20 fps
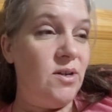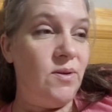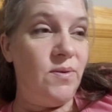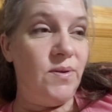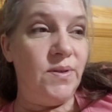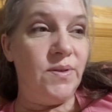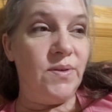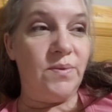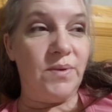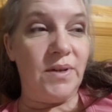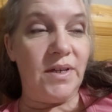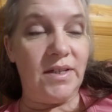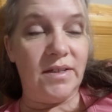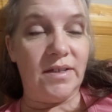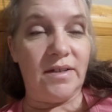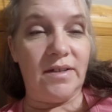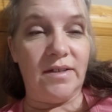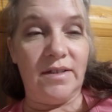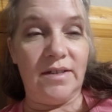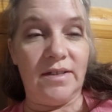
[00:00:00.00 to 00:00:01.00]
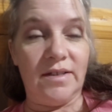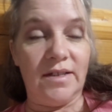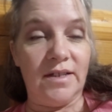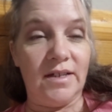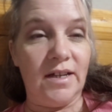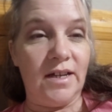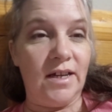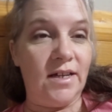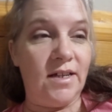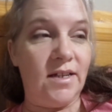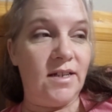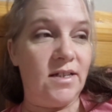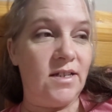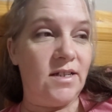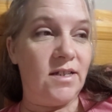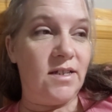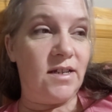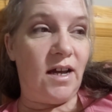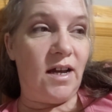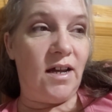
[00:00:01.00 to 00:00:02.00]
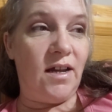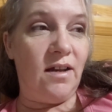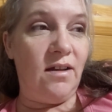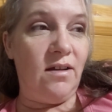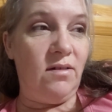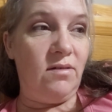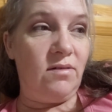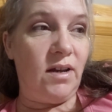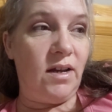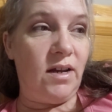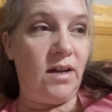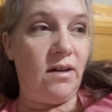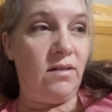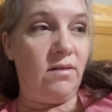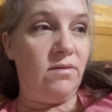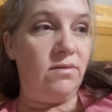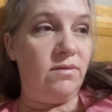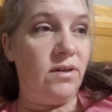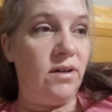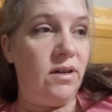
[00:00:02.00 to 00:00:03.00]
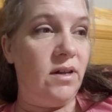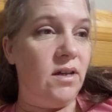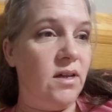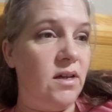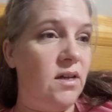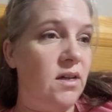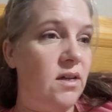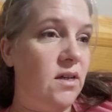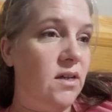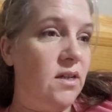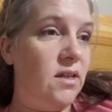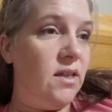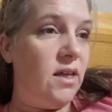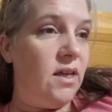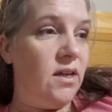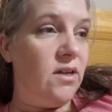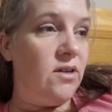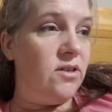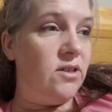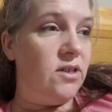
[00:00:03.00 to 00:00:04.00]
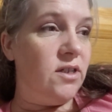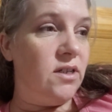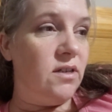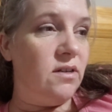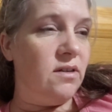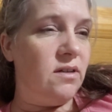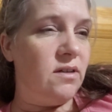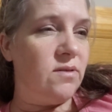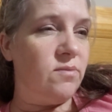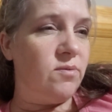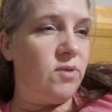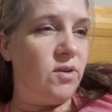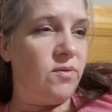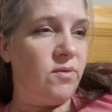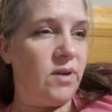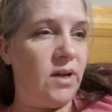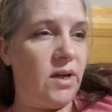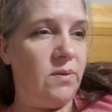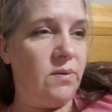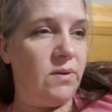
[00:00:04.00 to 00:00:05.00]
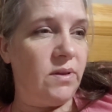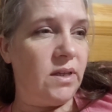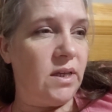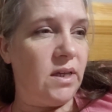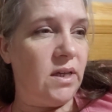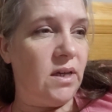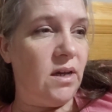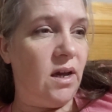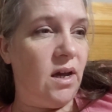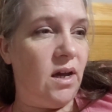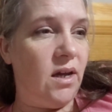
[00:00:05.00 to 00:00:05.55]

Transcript: Once a week is all it's gonna get. Just I don't have the energy to dust more frequently.